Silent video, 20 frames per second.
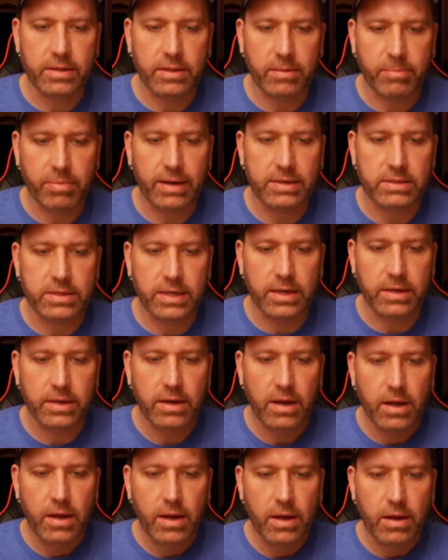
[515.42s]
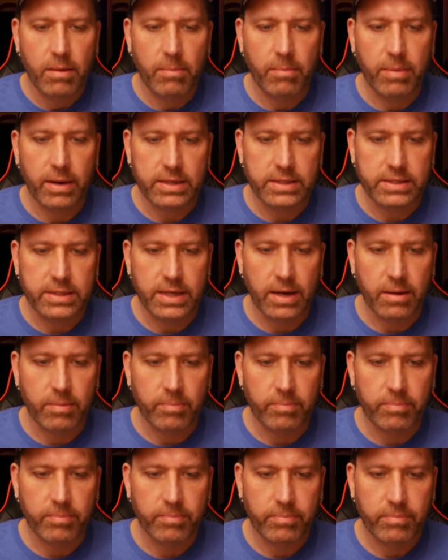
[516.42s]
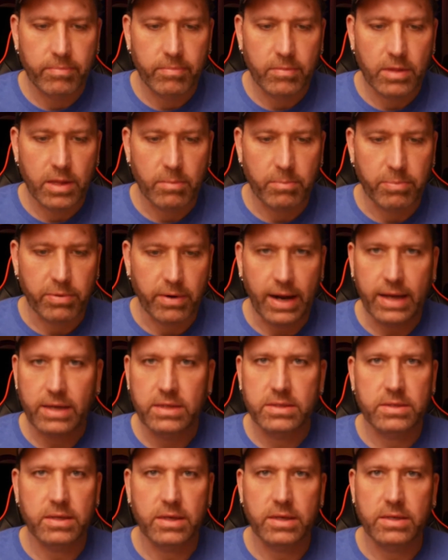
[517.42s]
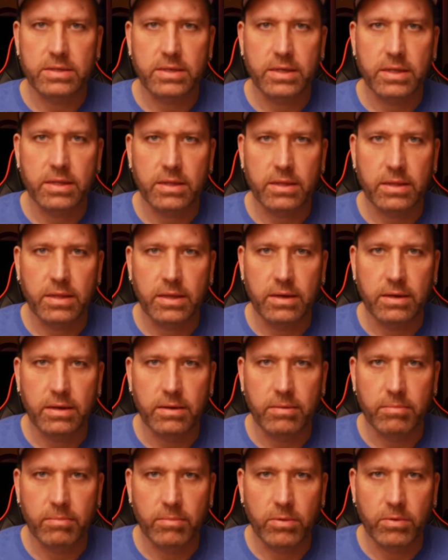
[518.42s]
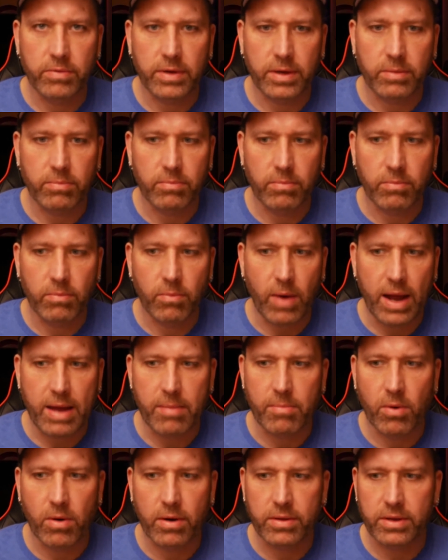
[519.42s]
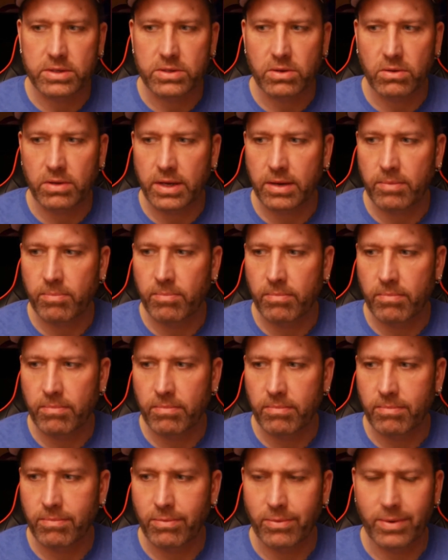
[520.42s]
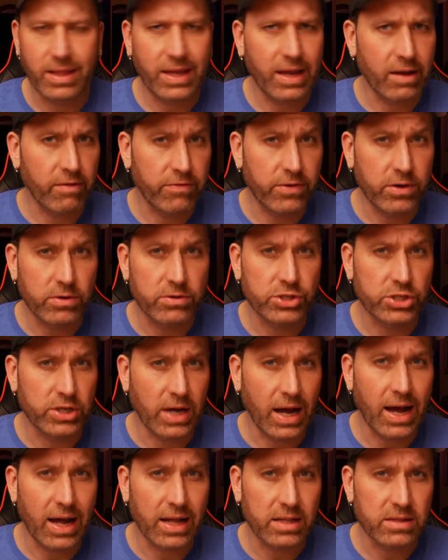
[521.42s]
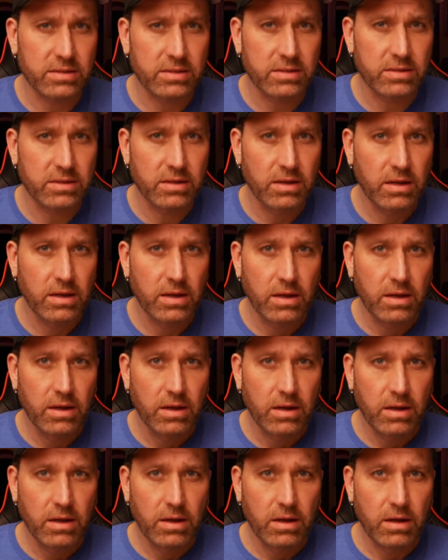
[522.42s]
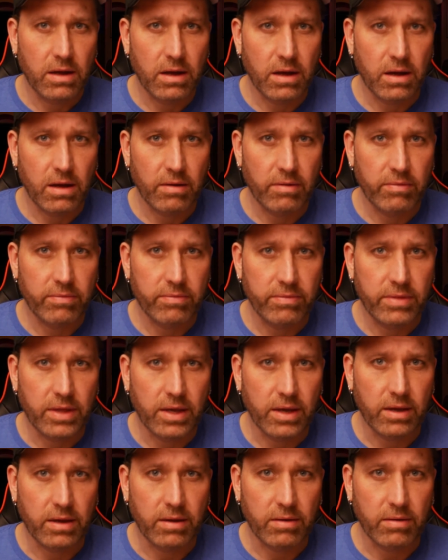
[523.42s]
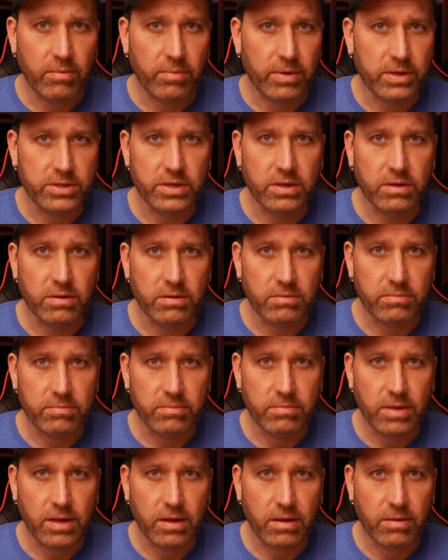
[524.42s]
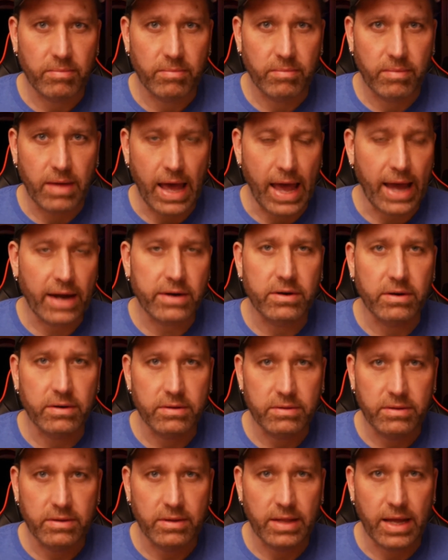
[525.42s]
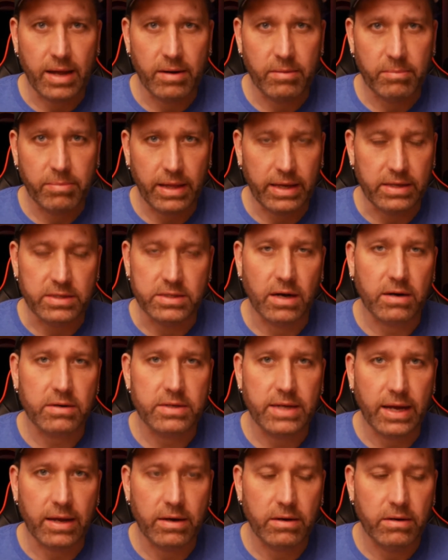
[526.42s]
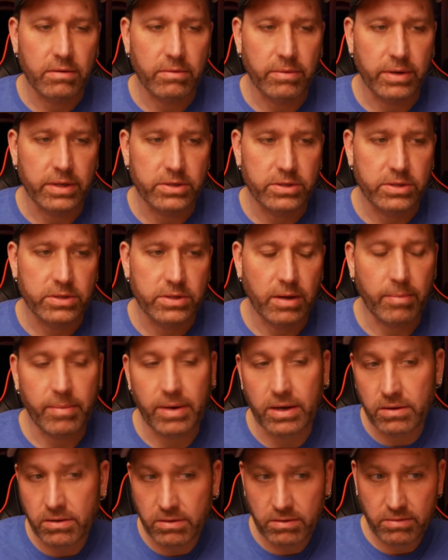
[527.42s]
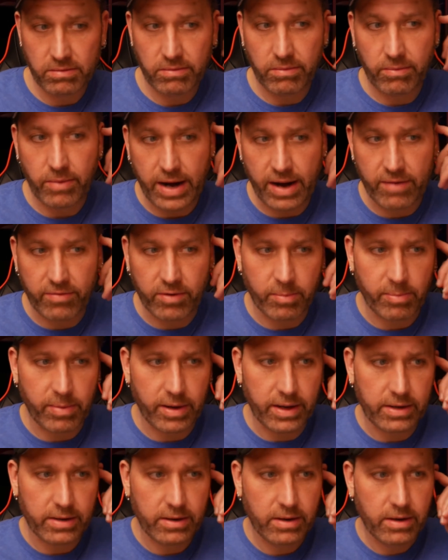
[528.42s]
the president. But Price is in the movie way more. There's only really a few shots of the original actor that plays Zartan, which, I mean, whatever. But